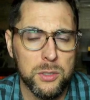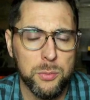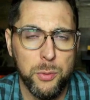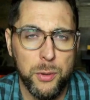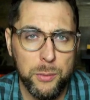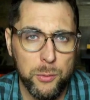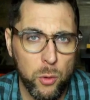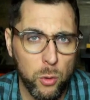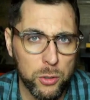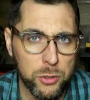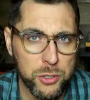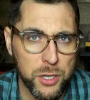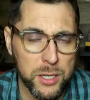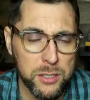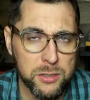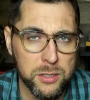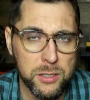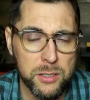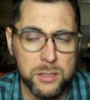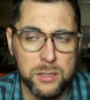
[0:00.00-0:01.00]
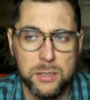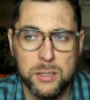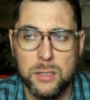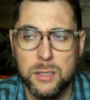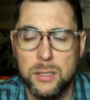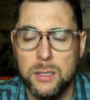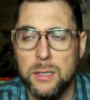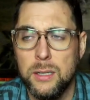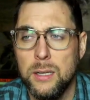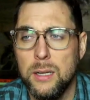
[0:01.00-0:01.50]
Supreme Court justice
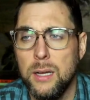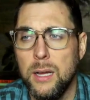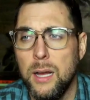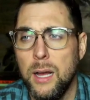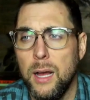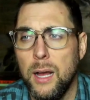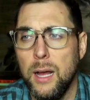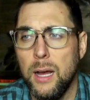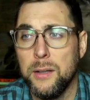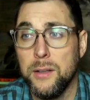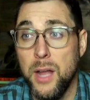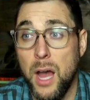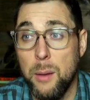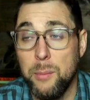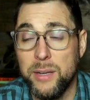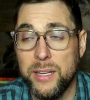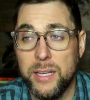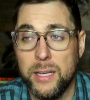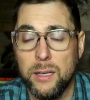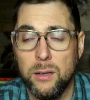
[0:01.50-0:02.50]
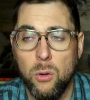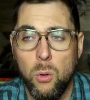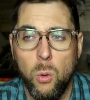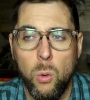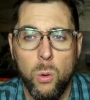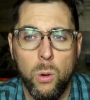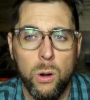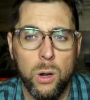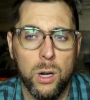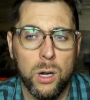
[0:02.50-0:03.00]
uh, nominee,
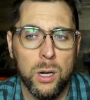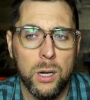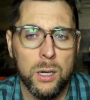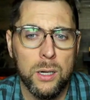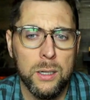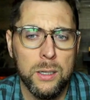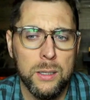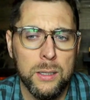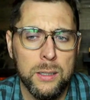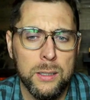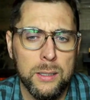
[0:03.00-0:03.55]
or